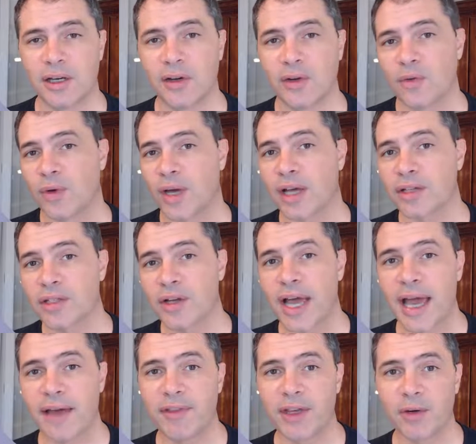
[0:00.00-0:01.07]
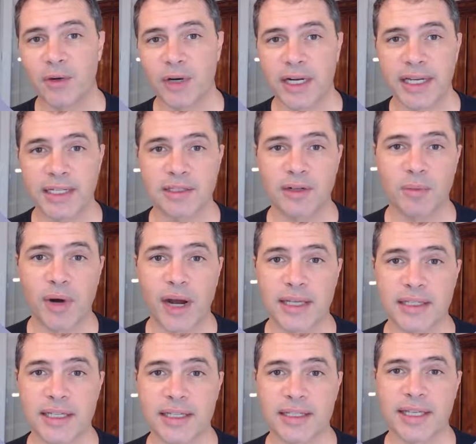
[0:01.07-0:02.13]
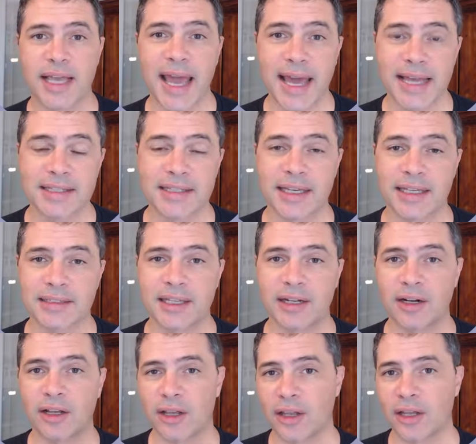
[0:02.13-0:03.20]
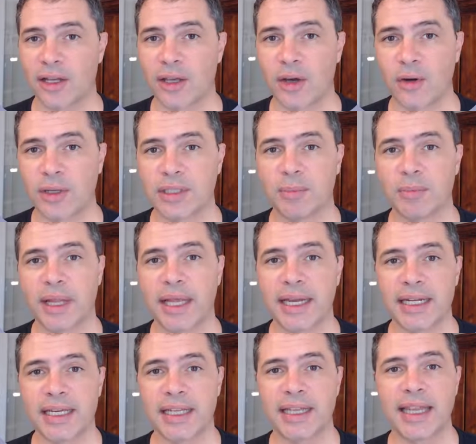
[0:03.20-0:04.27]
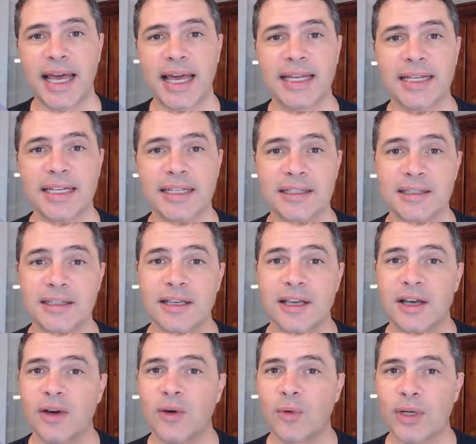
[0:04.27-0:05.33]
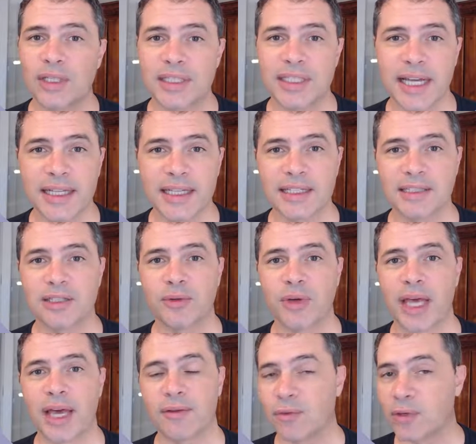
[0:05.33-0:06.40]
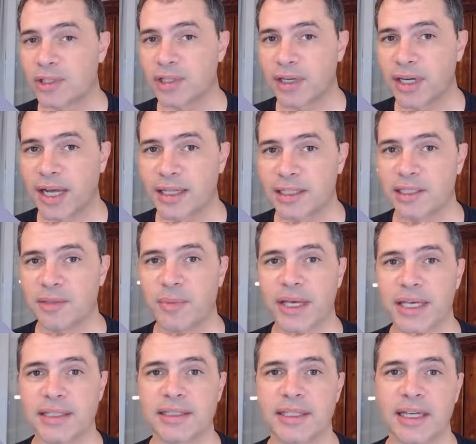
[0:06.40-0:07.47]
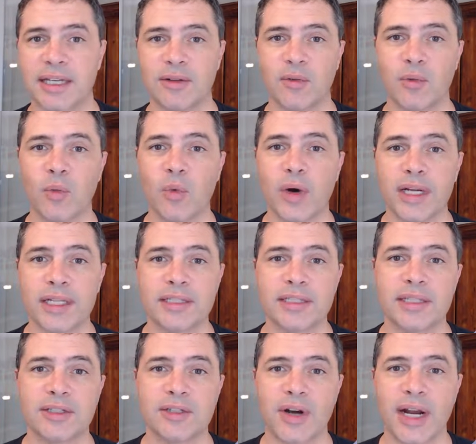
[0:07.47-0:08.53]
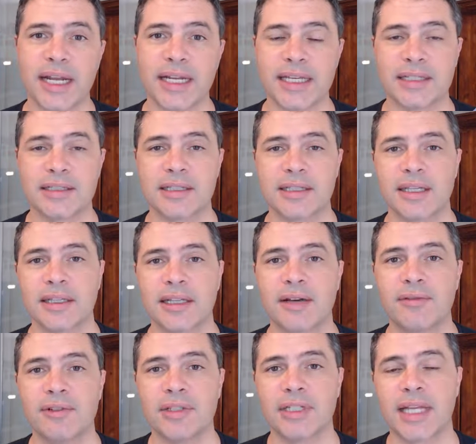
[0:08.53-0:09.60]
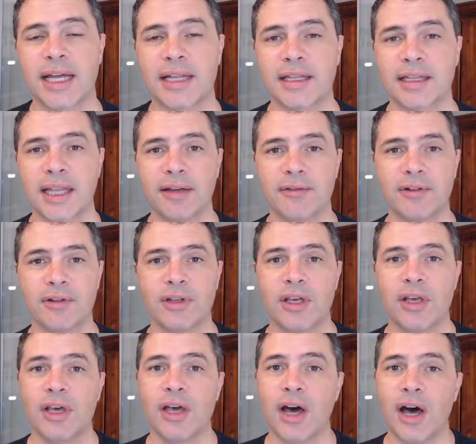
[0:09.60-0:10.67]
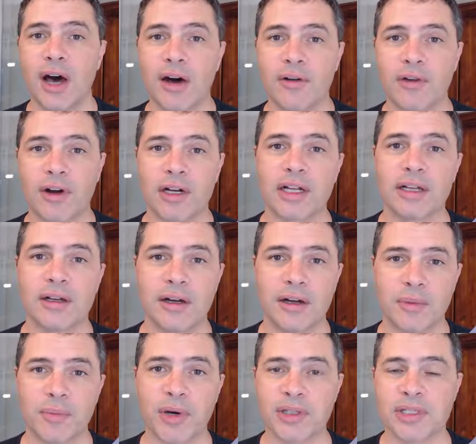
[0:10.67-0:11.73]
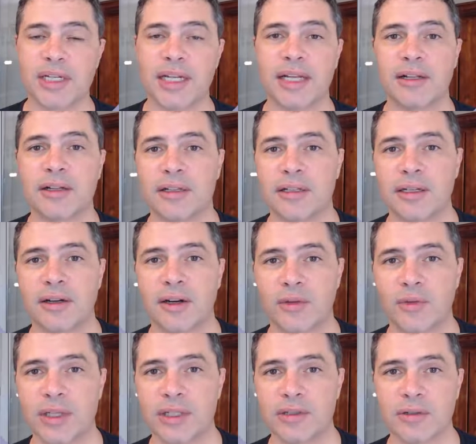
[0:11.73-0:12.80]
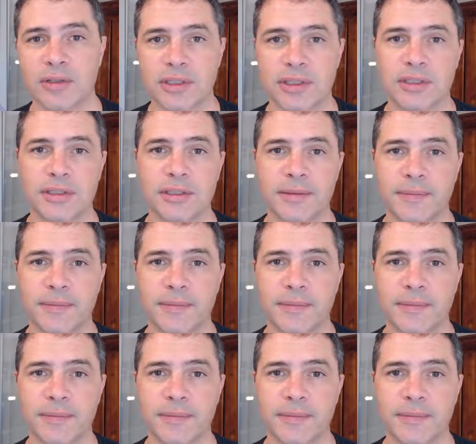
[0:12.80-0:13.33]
We also have the organizational process assets that are going to go into planning, and that is what checklist do we have, what's our knowledge base, and what is the training and skill level and talent level of our personnel, our resources.